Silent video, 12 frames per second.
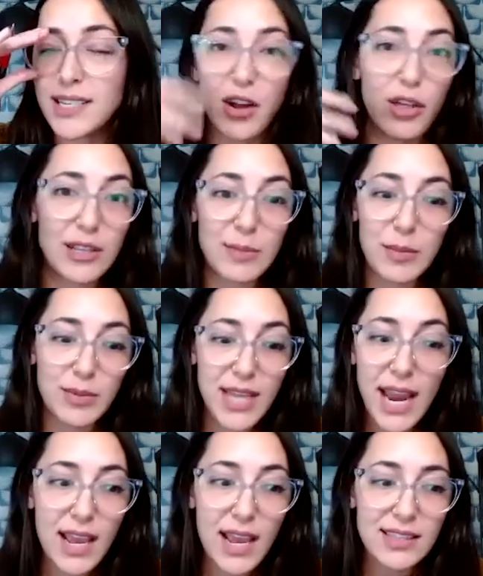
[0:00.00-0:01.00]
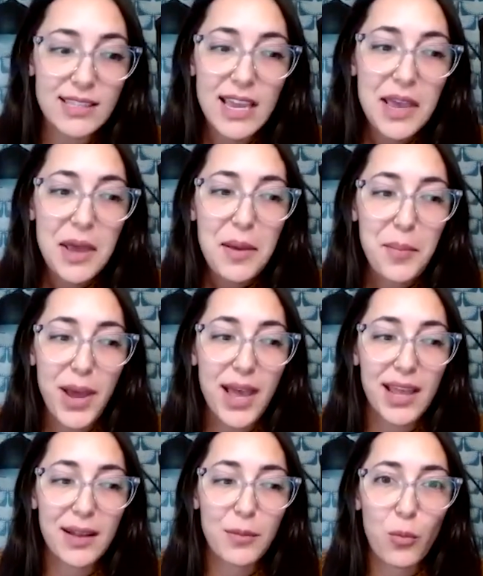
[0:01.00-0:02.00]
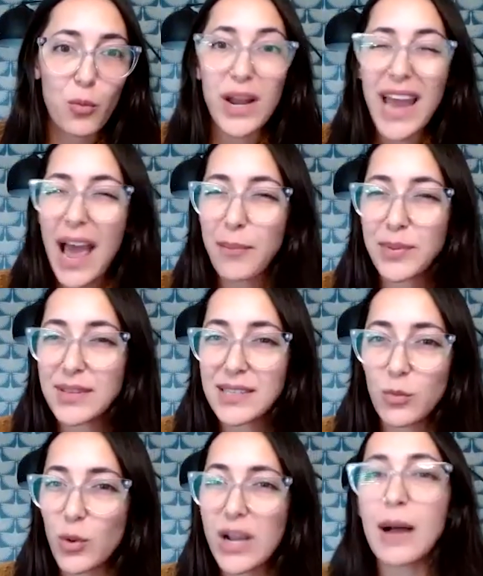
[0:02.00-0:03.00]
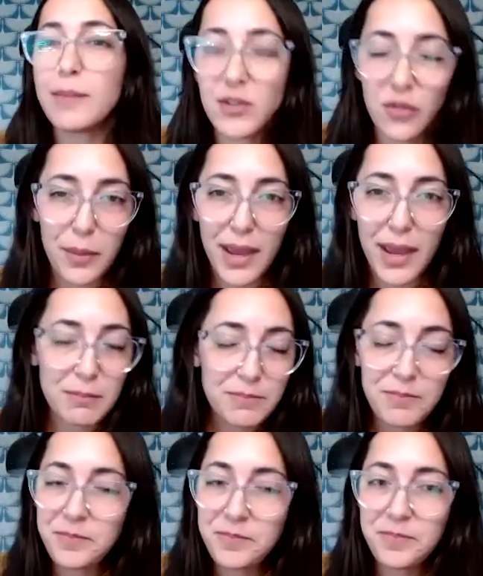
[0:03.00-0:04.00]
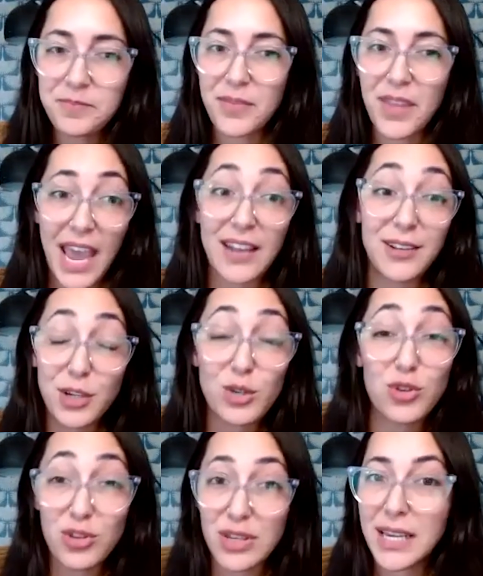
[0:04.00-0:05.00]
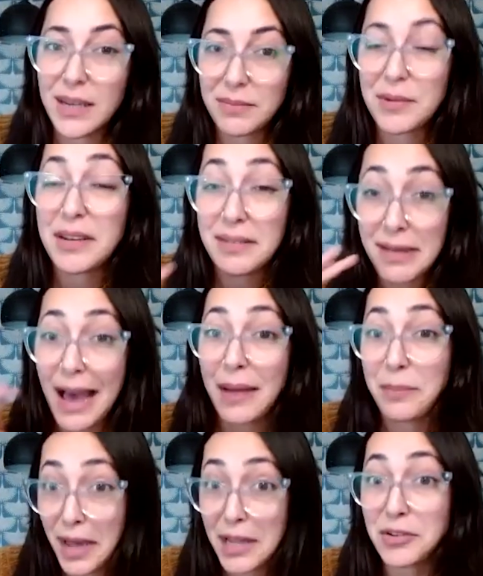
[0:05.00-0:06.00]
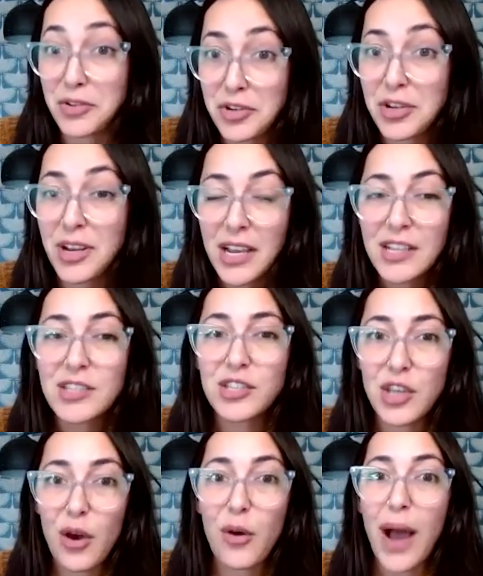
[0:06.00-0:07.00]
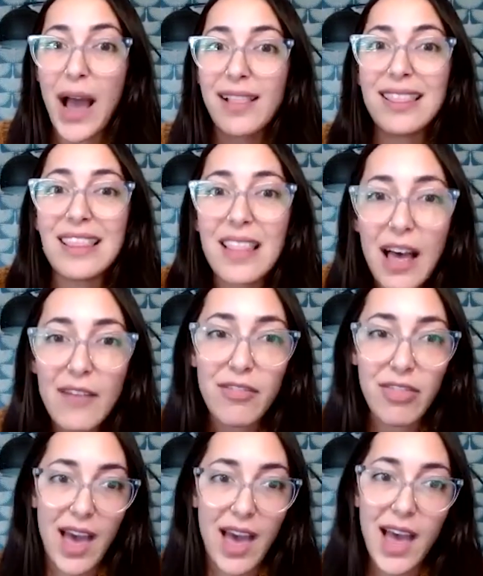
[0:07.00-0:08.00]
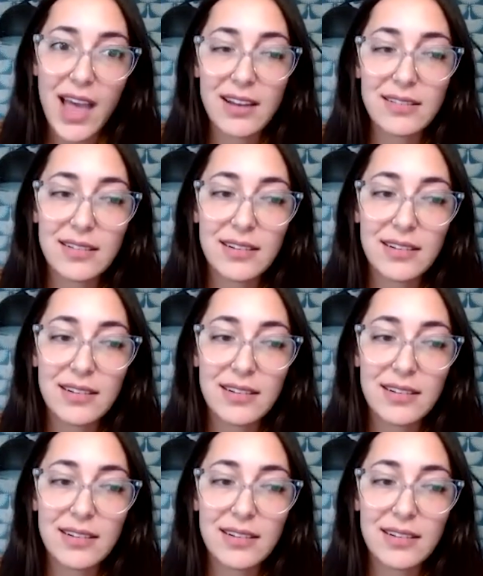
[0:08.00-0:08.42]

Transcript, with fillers: into all these people's hands, but what happens, what comes from it? And usually not much. So I love that